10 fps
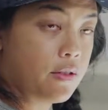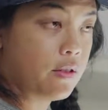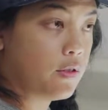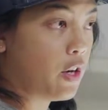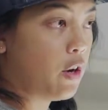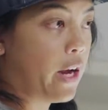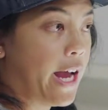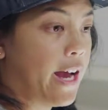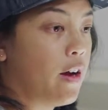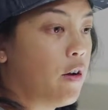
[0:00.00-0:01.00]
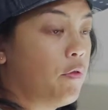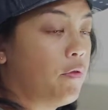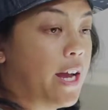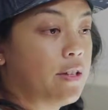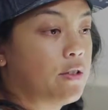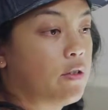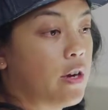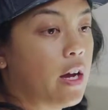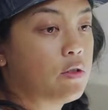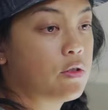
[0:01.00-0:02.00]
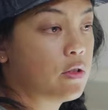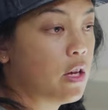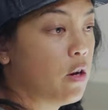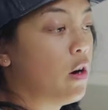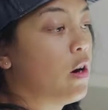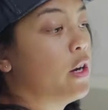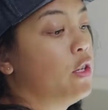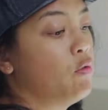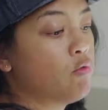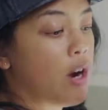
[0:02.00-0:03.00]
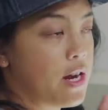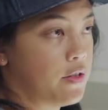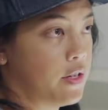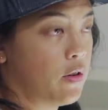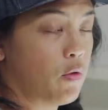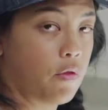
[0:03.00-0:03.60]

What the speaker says: So how fast or how slow are you rising